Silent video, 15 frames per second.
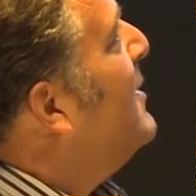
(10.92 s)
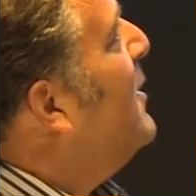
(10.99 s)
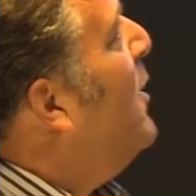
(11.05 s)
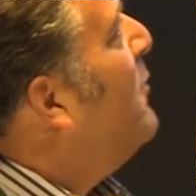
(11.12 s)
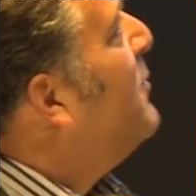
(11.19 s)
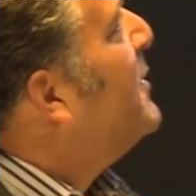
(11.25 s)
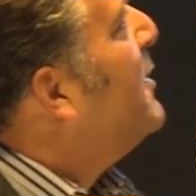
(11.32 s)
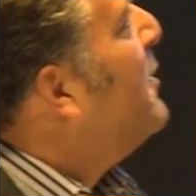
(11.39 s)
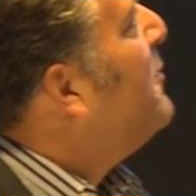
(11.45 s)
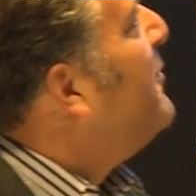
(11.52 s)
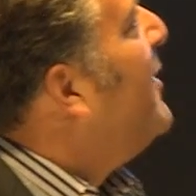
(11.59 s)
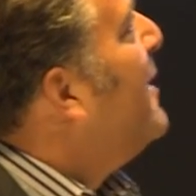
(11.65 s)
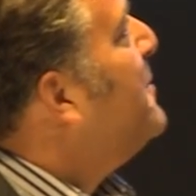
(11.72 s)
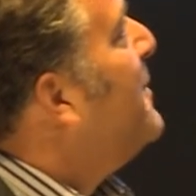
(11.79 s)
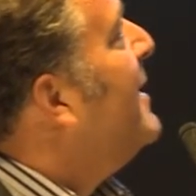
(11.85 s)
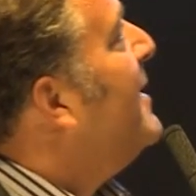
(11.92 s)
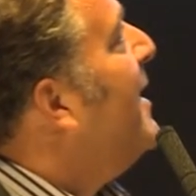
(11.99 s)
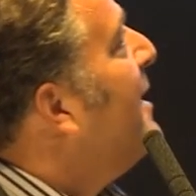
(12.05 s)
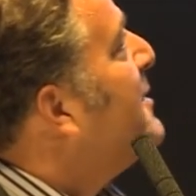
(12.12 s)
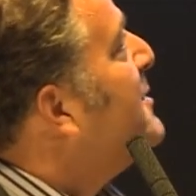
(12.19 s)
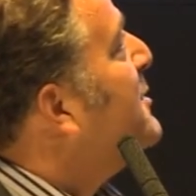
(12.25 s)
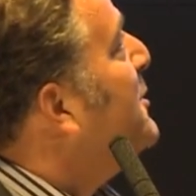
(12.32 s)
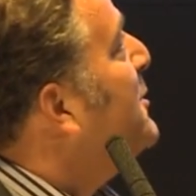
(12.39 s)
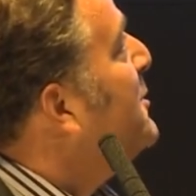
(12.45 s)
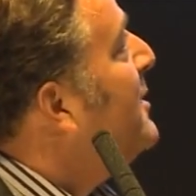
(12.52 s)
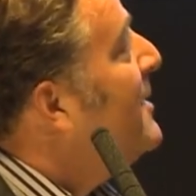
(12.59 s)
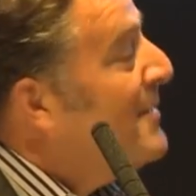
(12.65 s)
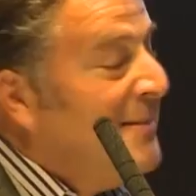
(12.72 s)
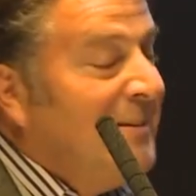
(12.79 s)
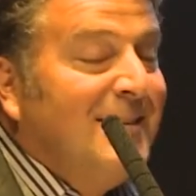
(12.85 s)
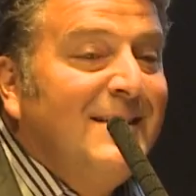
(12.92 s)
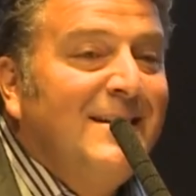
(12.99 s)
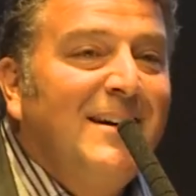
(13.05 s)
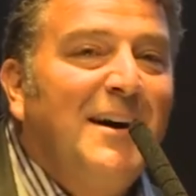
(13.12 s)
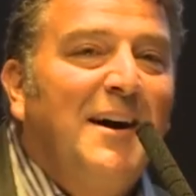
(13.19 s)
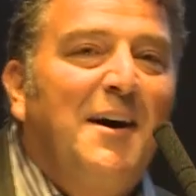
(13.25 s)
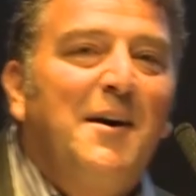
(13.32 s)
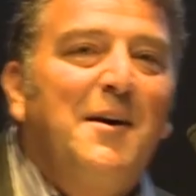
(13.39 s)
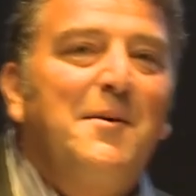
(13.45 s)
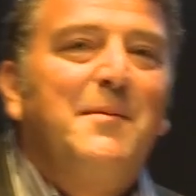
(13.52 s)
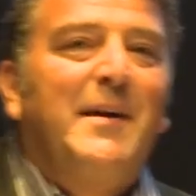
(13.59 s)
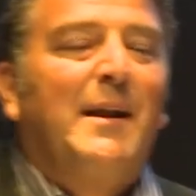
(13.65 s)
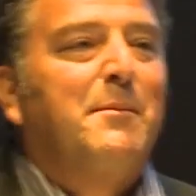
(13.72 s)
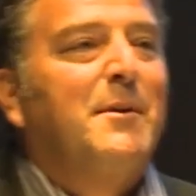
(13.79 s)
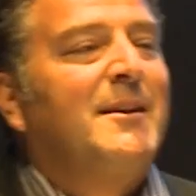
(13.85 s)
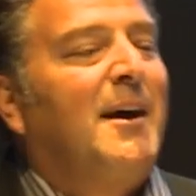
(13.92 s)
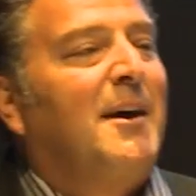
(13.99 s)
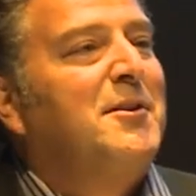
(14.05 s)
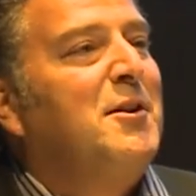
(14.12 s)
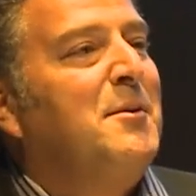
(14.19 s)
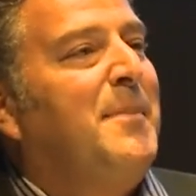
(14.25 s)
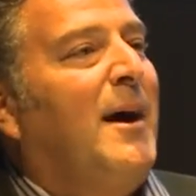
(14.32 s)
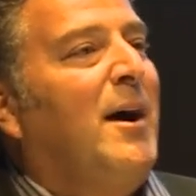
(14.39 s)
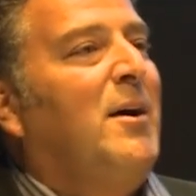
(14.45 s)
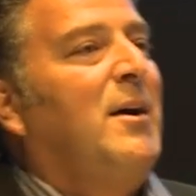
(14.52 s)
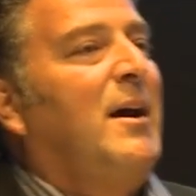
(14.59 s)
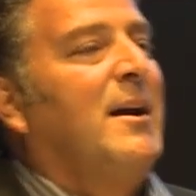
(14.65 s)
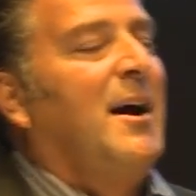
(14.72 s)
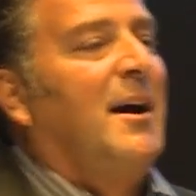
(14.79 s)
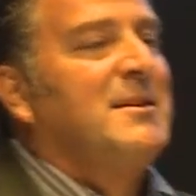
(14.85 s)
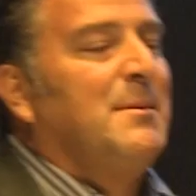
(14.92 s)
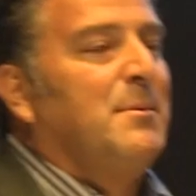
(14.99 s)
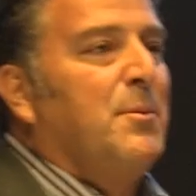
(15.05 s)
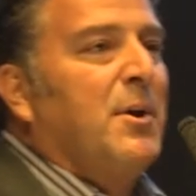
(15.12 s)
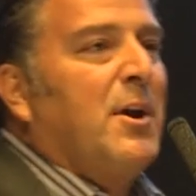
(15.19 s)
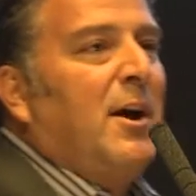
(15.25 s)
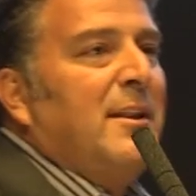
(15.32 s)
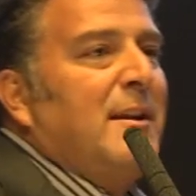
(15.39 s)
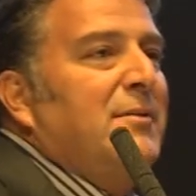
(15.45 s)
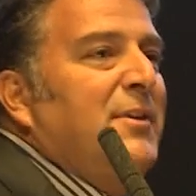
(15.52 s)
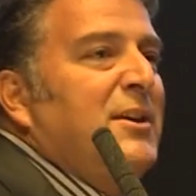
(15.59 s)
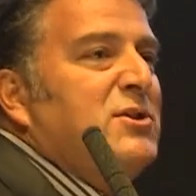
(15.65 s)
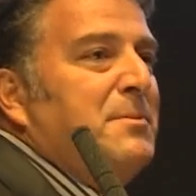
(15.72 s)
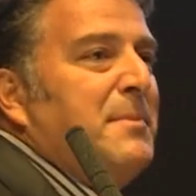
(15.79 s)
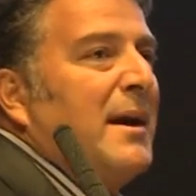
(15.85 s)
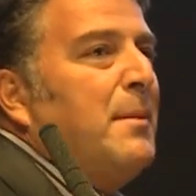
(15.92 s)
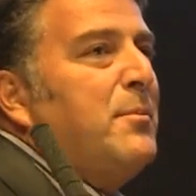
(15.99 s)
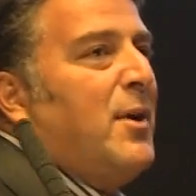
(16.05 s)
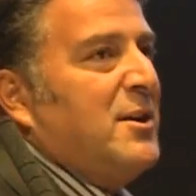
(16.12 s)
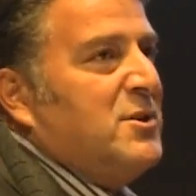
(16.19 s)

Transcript: Hopefully they'll find my deck soon. Um, and I'm going to talk to you about a concept that we call innovation mega